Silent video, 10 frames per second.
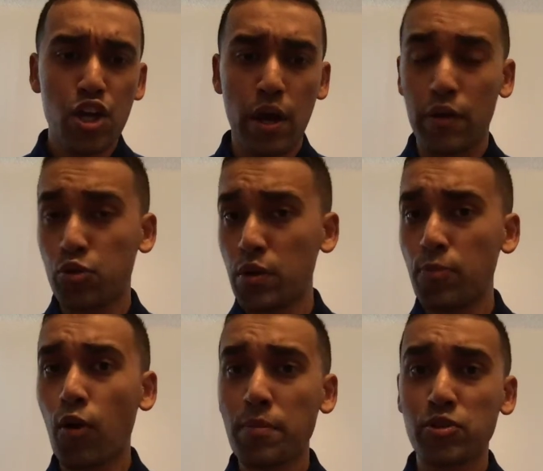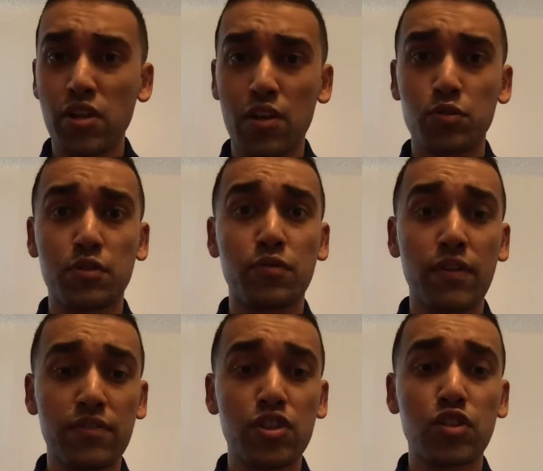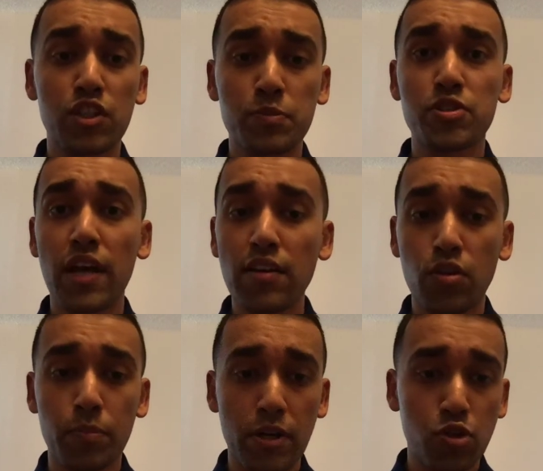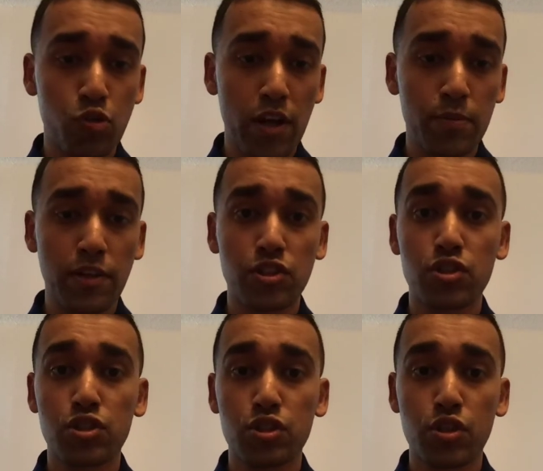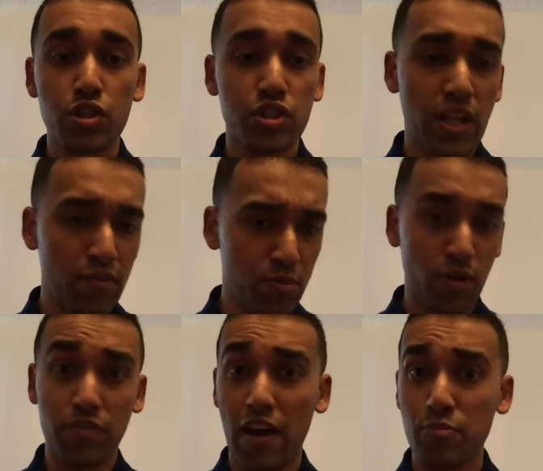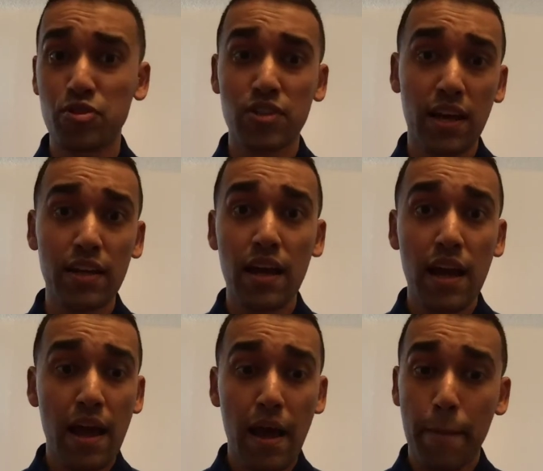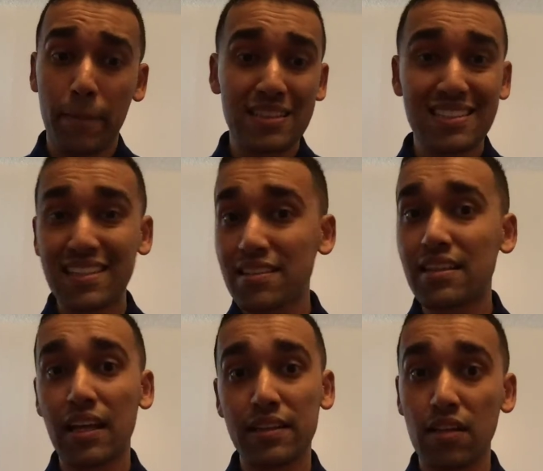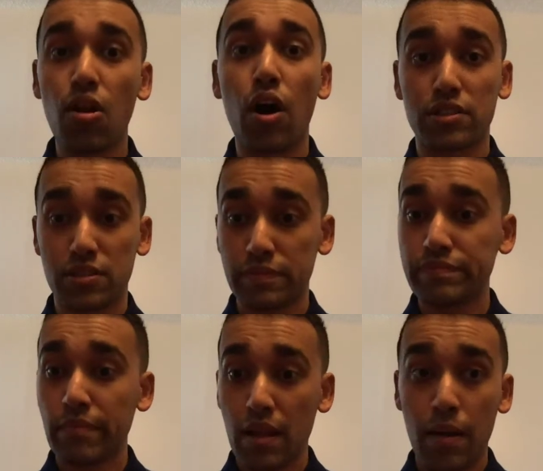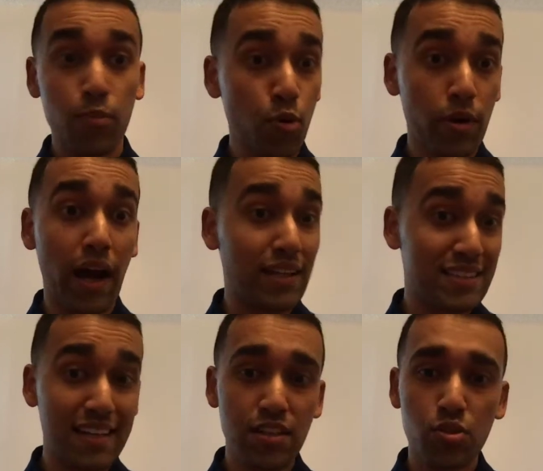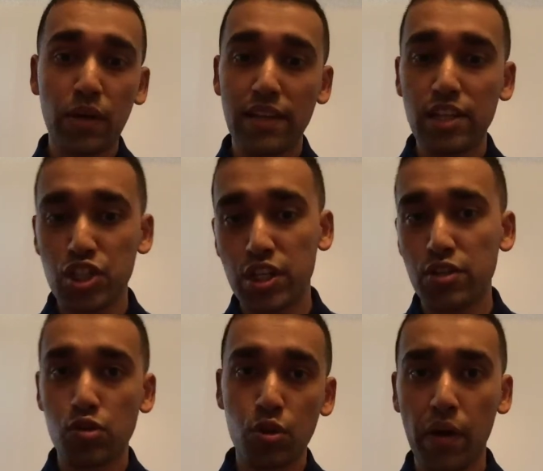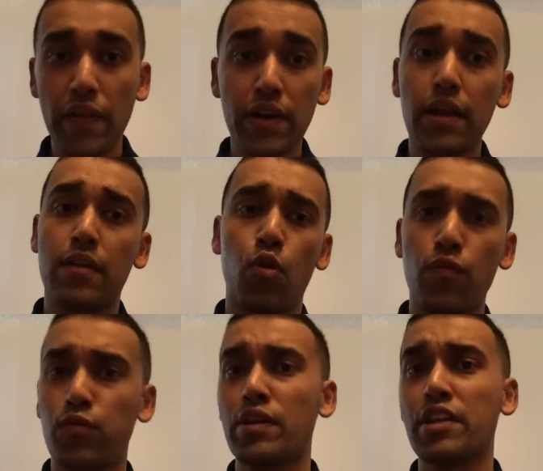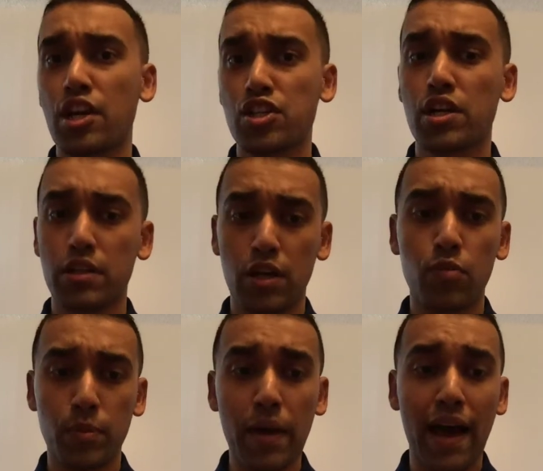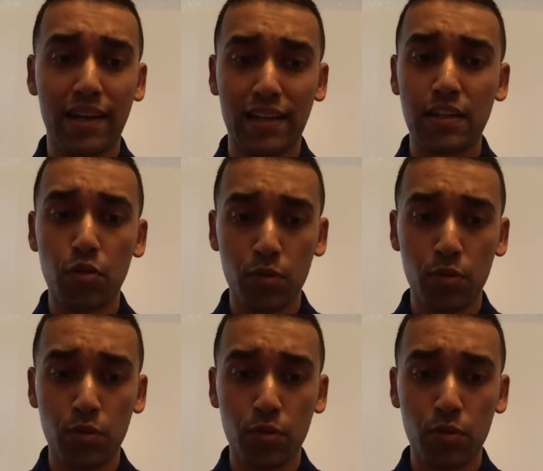3-point percentage is 56% compared to Trailblazers' 37.5%. But still, they lost. Poor guys. They need to get their shit together, and hopefully next year they'll be back, and